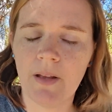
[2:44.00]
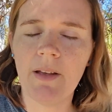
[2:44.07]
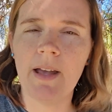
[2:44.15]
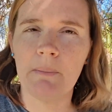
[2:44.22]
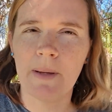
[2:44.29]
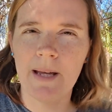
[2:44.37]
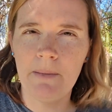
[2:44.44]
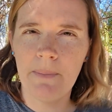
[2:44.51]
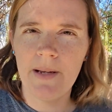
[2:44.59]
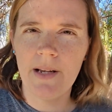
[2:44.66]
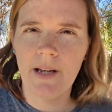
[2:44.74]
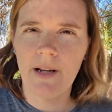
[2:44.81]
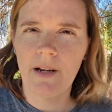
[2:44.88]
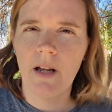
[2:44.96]
in my
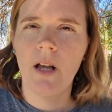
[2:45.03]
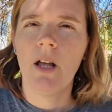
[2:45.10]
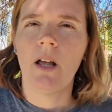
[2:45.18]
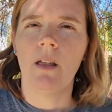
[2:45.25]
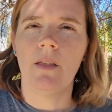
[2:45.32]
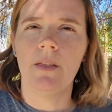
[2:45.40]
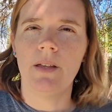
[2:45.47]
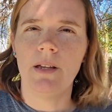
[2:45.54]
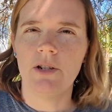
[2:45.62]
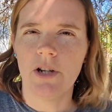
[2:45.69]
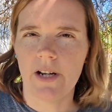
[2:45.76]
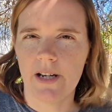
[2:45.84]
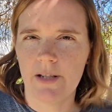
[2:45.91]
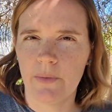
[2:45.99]
opinion, the
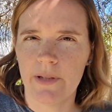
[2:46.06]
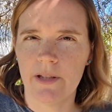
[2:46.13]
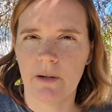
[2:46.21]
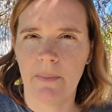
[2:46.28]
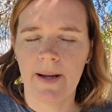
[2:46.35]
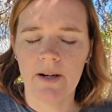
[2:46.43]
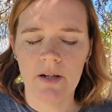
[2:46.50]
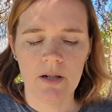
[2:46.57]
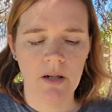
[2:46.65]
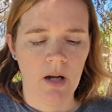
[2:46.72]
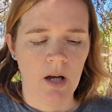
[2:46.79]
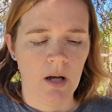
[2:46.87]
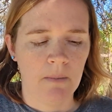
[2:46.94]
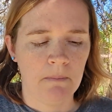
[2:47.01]
Chinese ones are better,
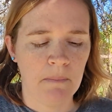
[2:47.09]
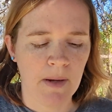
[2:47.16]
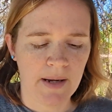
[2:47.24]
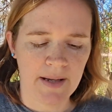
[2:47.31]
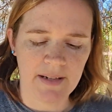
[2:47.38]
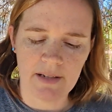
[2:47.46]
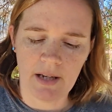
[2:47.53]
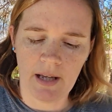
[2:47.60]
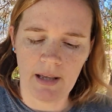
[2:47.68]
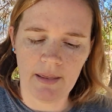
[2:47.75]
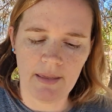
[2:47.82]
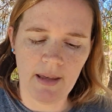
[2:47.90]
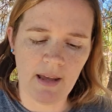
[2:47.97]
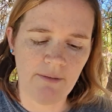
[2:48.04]
but
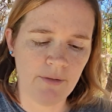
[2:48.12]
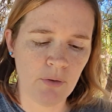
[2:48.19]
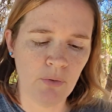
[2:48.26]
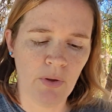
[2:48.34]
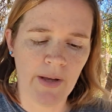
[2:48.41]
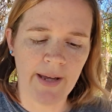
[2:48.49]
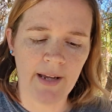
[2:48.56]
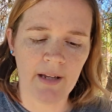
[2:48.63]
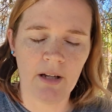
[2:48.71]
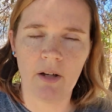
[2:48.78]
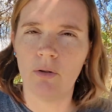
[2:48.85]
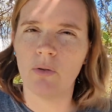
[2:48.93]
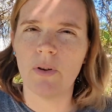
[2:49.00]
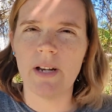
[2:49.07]
if you like
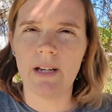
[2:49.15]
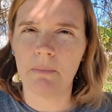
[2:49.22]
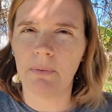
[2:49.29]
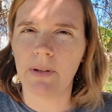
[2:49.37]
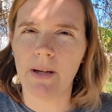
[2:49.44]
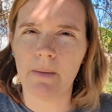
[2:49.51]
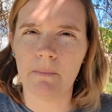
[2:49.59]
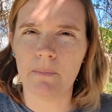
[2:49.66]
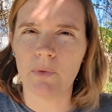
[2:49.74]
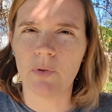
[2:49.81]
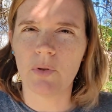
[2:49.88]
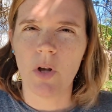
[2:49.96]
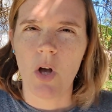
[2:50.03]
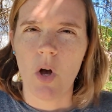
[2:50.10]
green
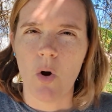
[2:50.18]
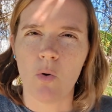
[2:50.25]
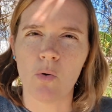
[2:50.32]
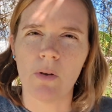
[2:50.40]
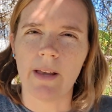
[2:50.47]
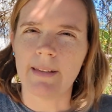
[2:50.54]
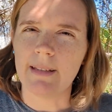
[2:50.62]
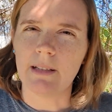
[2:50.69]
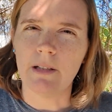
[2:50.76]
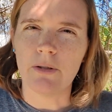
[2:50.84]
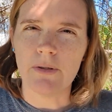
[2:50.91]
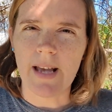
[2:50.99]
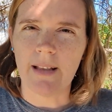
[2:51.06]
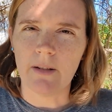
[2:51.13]
plums or like the little
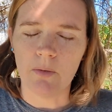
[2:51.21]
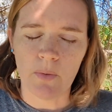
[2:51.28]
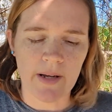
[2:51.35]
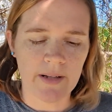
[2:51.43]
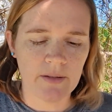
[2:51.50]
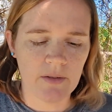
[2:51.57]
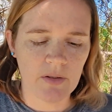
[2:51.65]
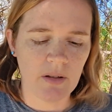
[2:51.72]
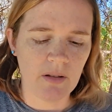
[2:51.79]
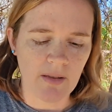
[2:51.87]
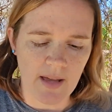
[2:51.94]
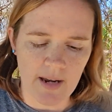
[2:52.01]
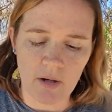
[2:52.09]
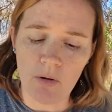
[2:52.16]
yellow ones,
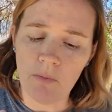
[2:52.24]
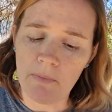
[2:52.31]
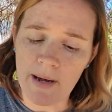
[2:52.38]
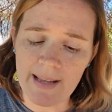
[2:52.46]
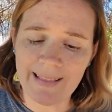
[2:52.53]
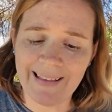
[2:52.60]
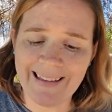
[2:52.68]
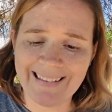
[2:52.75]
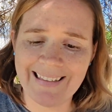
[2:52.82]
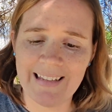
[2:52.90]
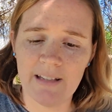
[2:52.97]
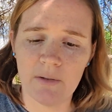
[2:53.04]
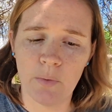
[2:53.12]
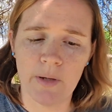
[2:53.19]
then you might like
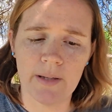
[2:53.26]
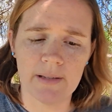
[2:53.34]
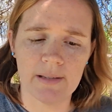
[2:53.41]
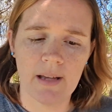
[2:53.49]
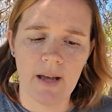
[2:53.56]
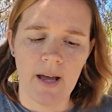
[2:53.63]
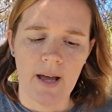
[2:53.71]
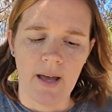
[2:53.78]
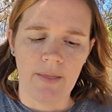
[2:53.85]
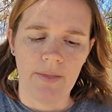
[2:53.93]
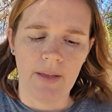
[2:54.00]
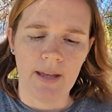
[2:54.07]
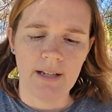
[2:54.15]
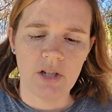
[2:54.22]
these ones.
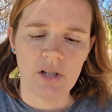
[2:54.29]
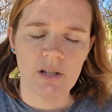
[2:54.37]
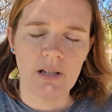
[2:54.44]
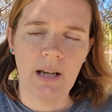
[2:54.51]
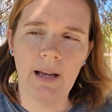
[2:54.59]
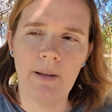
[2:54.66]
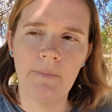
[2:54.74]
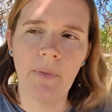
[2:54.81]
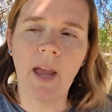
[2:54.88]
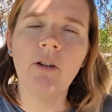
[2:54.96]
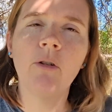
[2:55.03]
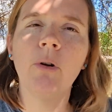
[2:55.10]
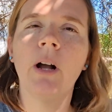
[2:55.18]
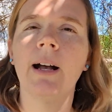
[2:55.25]
It's just, I
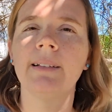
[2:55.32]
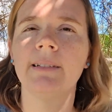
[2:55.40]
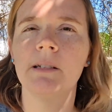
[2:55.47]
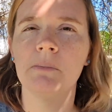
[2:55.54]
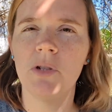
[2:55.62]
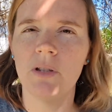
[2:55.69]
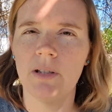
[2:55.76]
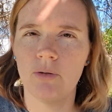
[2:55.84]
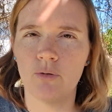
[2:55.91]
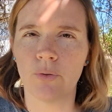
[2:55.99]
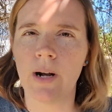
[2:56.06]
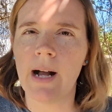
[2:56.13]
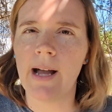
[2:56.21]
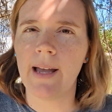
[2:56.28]
grew accustomed to the
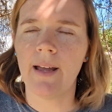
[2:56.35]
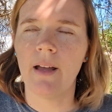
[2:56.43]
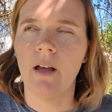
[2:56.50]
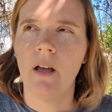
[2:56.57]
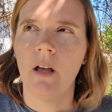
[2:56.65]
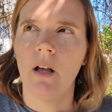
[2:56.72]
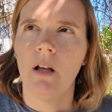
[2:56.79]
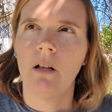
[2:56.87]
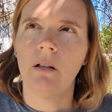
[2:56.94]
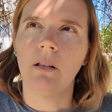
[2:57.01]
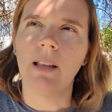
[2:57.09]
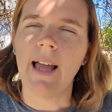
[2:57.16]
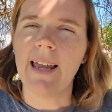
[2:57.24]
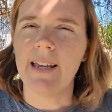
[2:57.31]
dry,
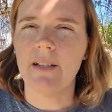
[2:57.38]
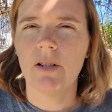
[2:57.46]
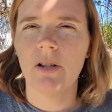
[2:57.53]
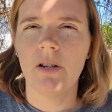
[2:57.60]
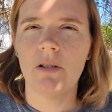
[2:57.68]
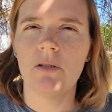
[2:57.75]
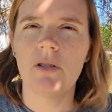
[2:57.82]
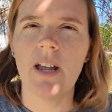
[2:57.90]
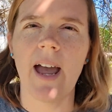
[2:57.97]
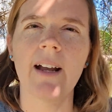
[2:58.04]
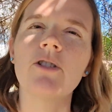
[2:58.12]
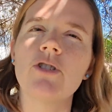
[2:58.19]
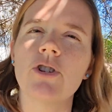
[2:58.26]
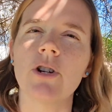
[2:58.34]
light
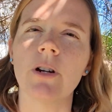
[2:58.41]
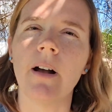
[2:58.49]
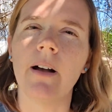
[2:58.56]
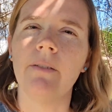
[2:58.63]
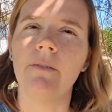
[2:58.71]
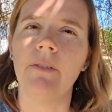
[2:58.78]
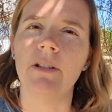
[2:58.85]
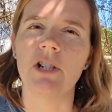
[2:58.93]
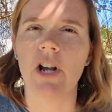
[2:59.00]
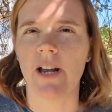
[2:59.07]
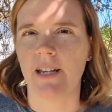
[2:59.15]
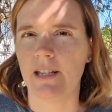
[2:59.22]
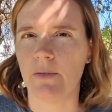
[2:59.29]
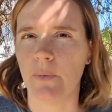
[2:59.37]
texture of the
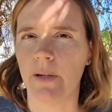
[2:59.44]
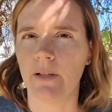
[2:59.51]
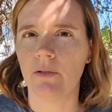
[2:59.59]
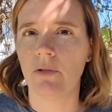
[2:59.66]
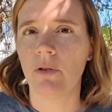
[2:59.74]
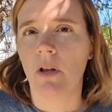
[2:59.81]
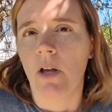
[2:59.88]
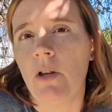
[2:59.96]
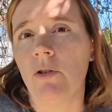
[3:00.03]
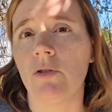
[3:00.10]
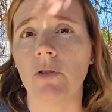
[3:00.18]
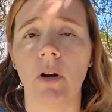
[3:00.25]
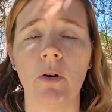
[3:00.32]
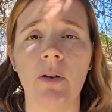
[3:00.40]
Chinese ones.
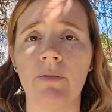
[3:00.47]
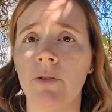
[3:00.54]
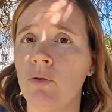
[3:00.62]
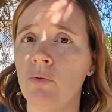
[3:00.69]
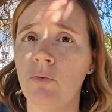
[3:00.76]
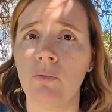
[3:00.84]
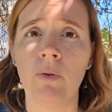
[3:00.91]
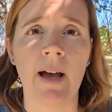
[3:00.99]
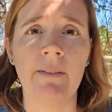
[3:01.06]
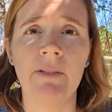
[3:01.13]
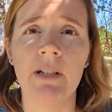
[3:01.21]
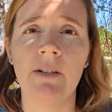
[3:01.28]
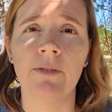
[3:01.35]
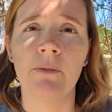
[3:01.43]
So if you have a
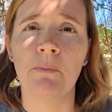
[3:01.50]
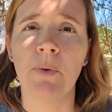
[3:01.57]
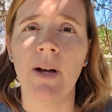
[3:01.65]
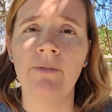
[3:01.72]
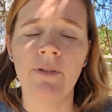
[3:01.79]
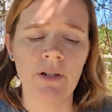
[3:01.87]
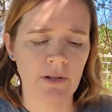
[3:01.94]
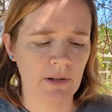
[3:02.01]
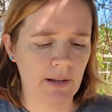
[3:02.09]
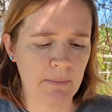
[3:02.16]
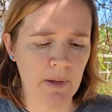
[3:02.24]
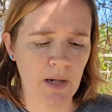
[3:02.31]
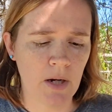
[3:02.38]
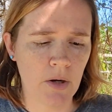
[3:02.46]
different preference, let
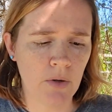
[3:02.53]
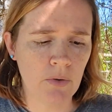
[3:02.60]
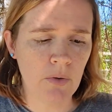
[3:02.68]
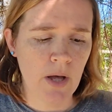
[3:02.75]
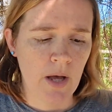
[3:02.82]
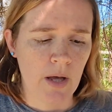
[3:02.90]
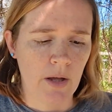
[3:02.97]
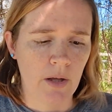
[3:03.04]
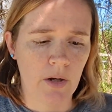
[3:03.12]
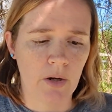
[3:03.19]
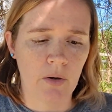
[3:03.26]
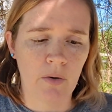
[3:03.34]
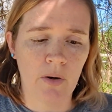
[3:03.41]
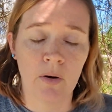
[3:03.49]
me know,
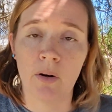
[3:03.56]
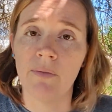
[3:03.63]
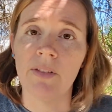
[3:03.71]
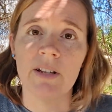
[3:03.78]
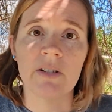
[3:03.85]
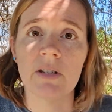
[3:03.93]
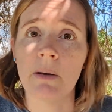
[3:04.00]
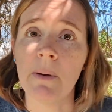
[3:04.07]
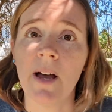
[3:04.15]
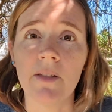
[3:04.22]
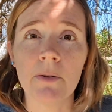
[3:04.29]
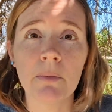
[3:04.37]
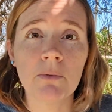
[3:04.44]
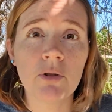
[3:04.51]
or if there's some
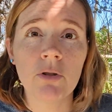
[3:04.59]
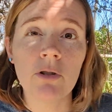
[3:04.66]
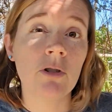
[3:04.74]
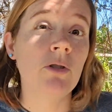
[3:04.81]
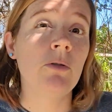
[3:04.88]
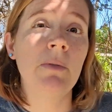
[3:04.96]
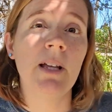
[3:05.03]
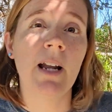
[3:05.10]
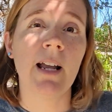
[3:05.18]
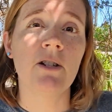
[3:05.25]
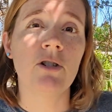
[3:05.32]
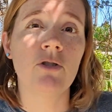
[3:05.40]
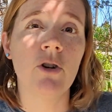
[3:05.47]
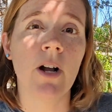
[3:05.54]
other jujube that I
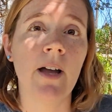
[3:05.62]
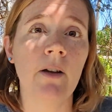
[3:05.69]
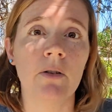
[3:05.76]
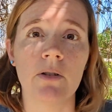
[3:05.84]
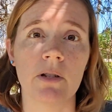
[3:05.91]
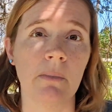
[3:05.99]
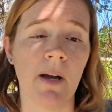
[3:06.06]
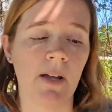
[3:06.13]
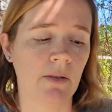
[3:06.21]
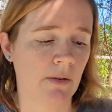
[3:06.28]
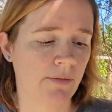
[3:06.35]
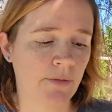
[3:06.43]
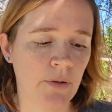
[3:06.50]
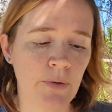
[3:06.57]
should try or some other
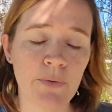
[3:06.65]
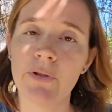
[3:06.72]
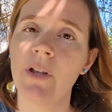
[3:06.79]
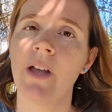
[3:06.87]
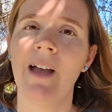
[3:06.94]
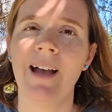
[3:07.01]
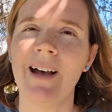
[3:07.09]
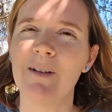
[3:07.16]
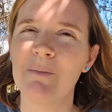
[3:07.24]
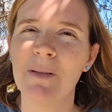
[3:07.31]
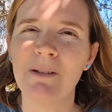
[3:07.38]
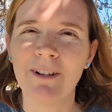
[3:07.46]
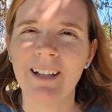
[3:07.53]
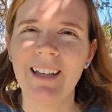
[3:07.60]
fruit, I'd
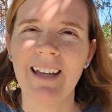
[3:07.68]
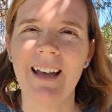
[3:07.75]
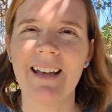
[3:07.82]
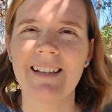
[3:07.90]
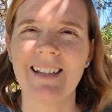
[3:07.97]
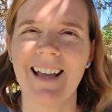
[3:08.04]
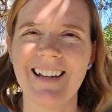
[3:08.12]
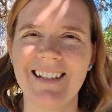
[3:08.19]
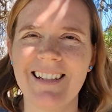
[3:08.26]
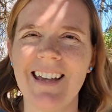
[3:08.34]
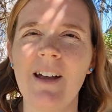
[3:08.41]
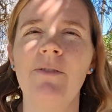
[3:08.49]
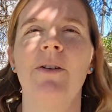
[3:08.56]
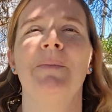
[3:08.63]
be really excited to
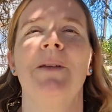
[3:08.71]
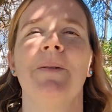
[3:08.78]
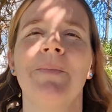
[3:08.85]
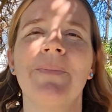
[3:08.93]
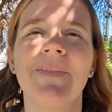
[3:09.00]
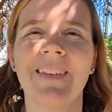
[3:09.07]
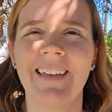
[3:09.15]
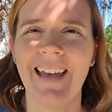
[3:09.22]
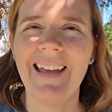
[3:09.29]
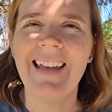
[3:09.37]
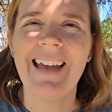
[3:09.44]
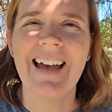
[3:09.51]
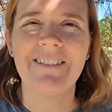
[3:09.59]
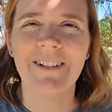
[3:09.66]
hear from you. Okay,
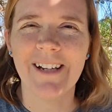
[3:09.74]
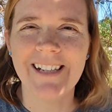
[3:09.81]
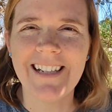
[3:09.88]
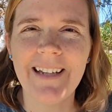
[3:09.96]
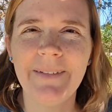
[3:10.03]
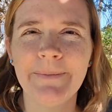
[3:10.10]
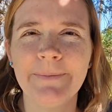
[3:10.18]
have a great day.